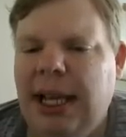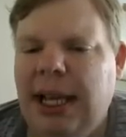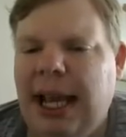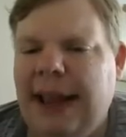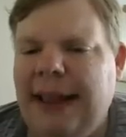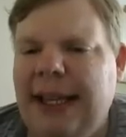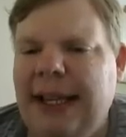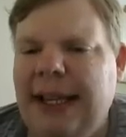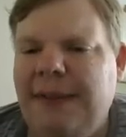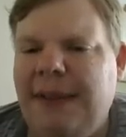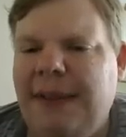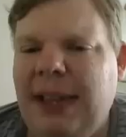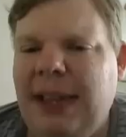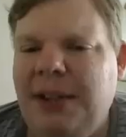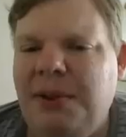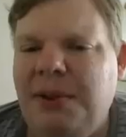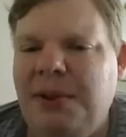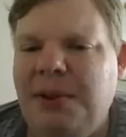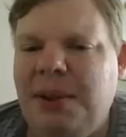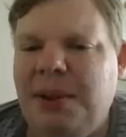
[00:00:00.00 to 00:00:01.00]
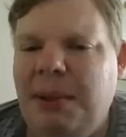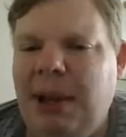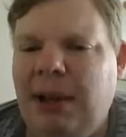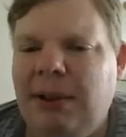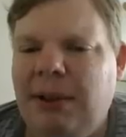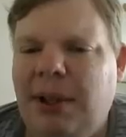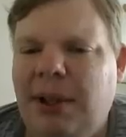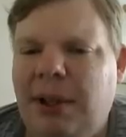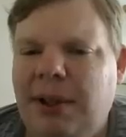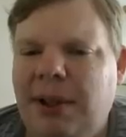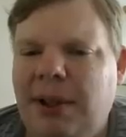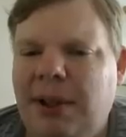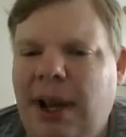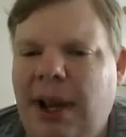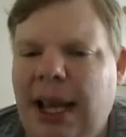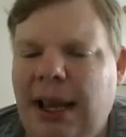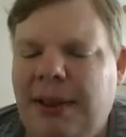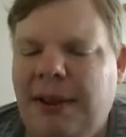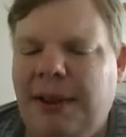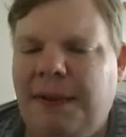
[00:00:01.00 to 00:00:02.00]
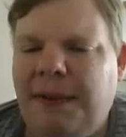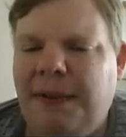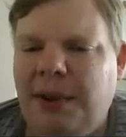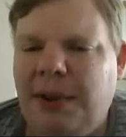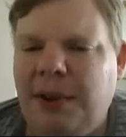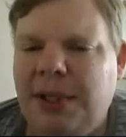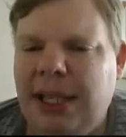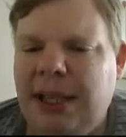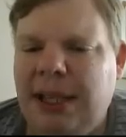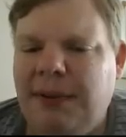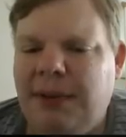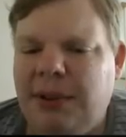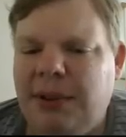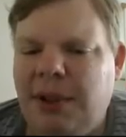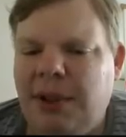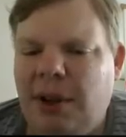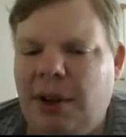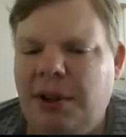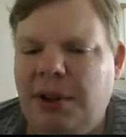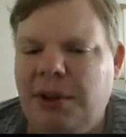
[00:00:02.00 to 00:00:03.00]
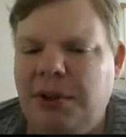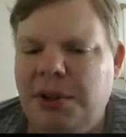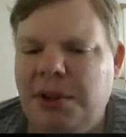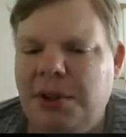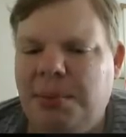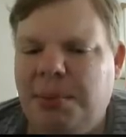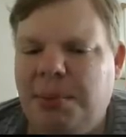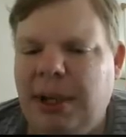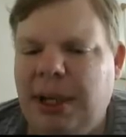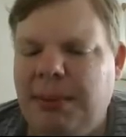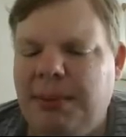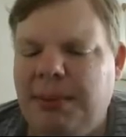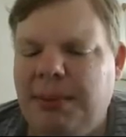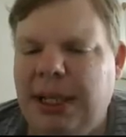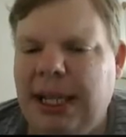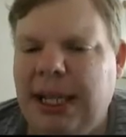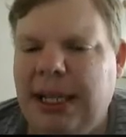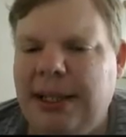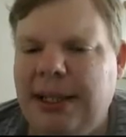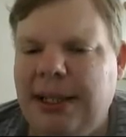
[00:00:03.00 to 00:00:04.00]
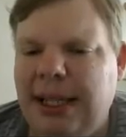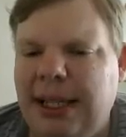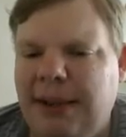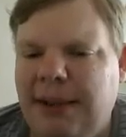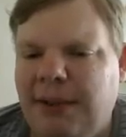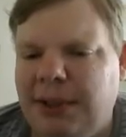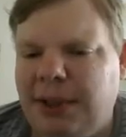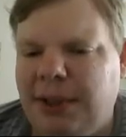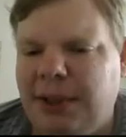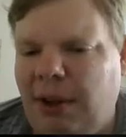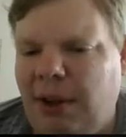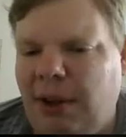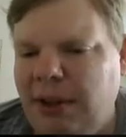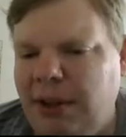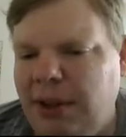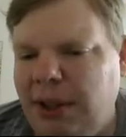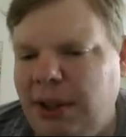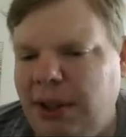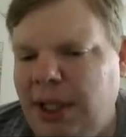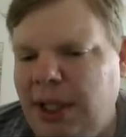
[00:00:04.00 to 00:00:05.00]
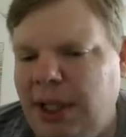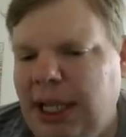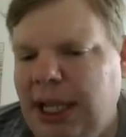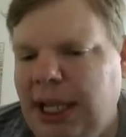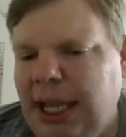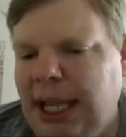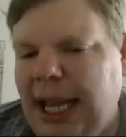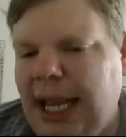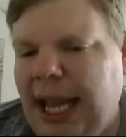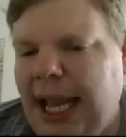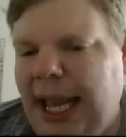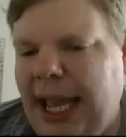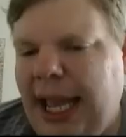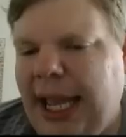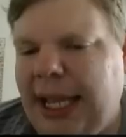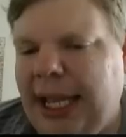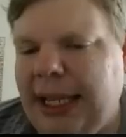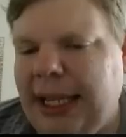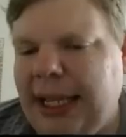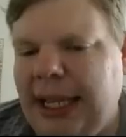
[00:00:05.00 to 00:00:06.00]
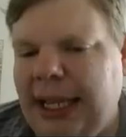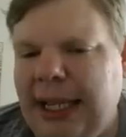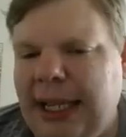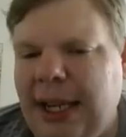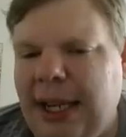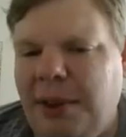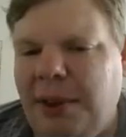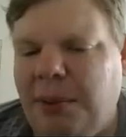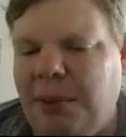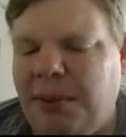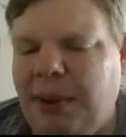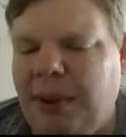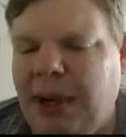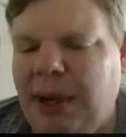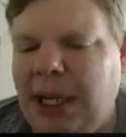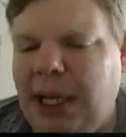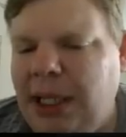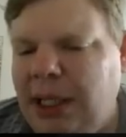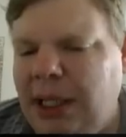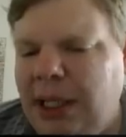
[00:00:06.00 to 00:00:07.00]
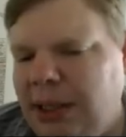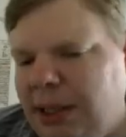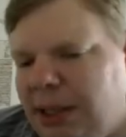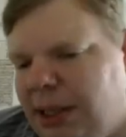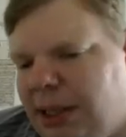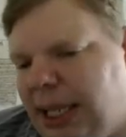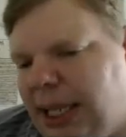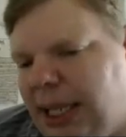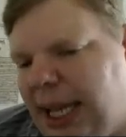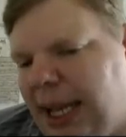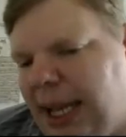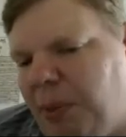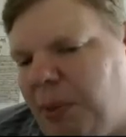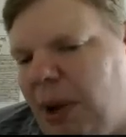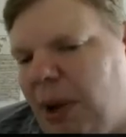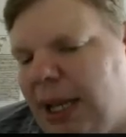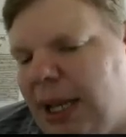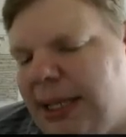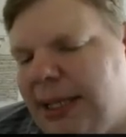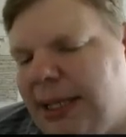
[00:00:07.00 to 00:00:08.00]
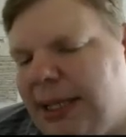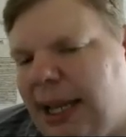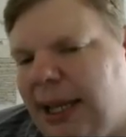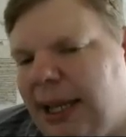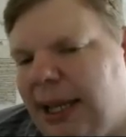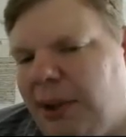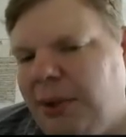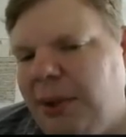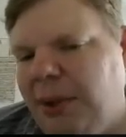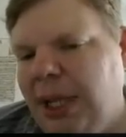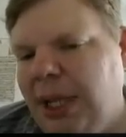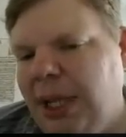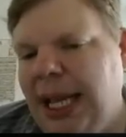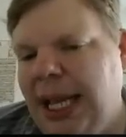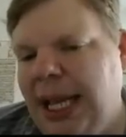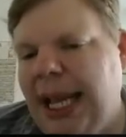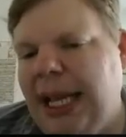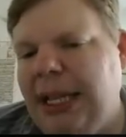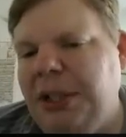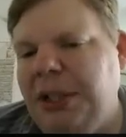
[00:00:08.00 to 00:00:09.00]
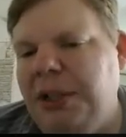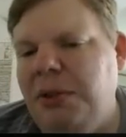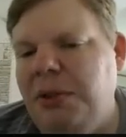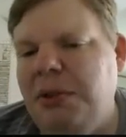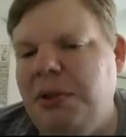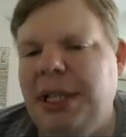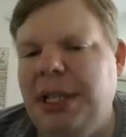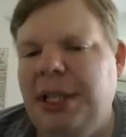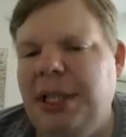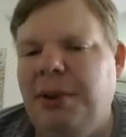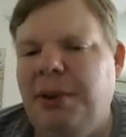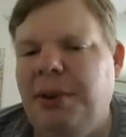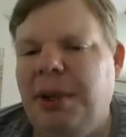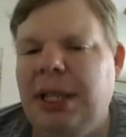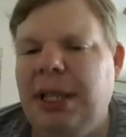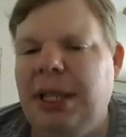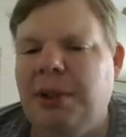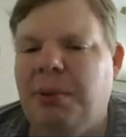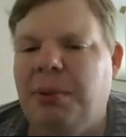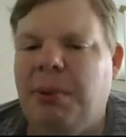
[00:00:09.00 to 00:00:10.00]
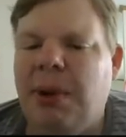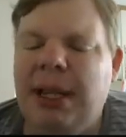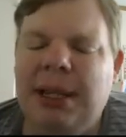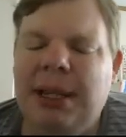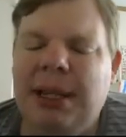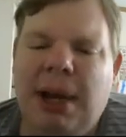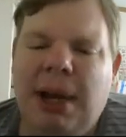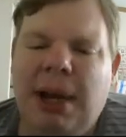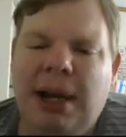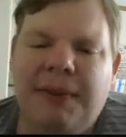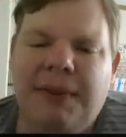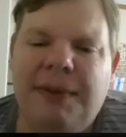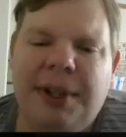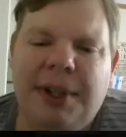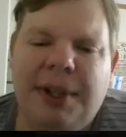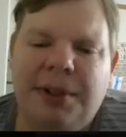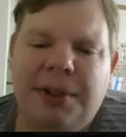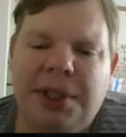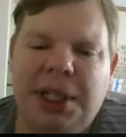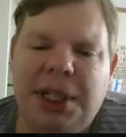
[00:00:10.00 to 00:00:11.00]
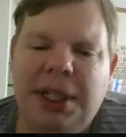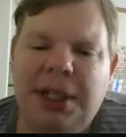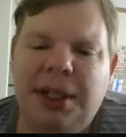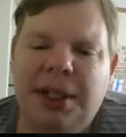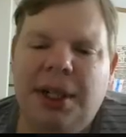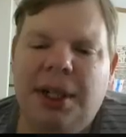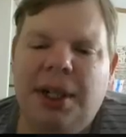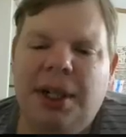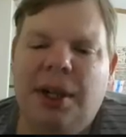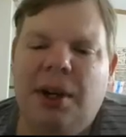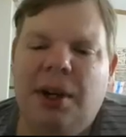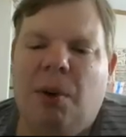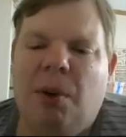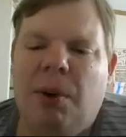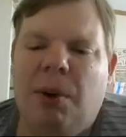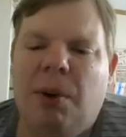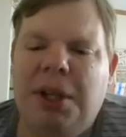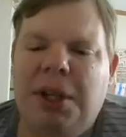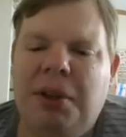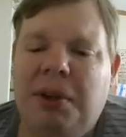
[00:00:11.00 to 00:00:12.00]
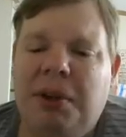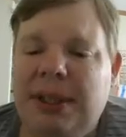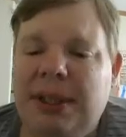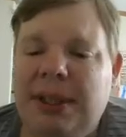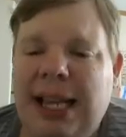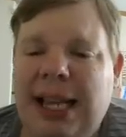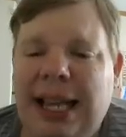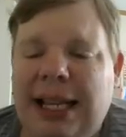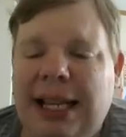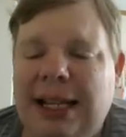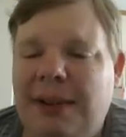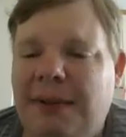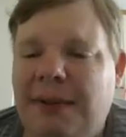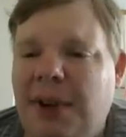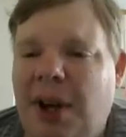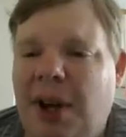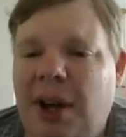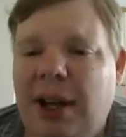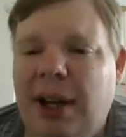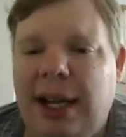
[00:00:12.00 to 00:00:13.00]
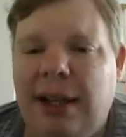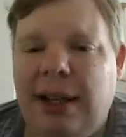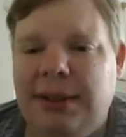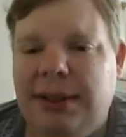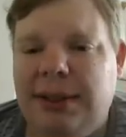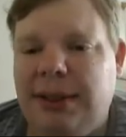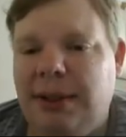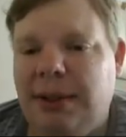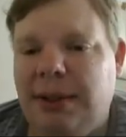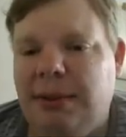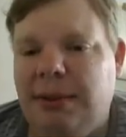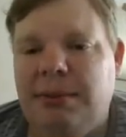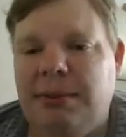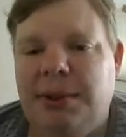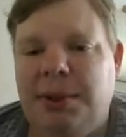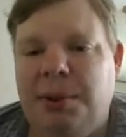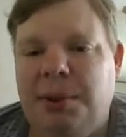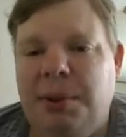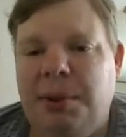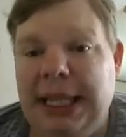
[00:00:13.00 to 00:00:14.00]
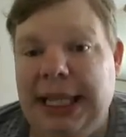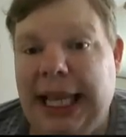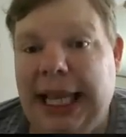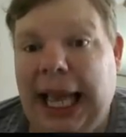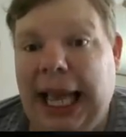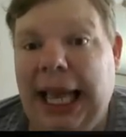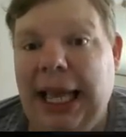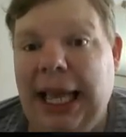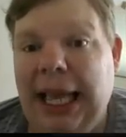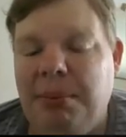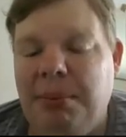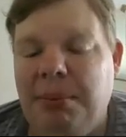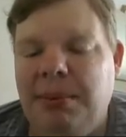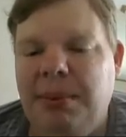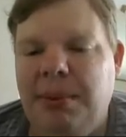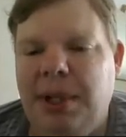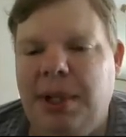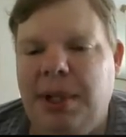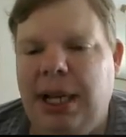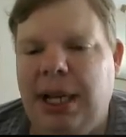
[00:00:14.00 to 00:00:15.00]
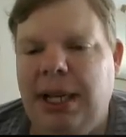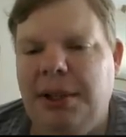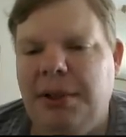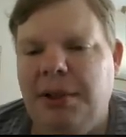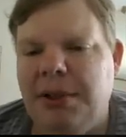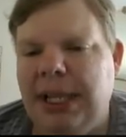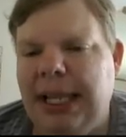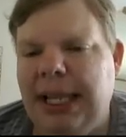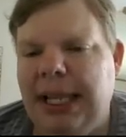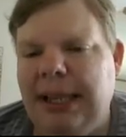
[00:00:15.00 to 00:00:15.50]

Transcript: and then if they do somehow knock out the first Eviltal, you just bring up the next Eviltal and get another one ready and Y Cyclone, and usually you can either run them out of energy or you can take enough knockouts to win the game using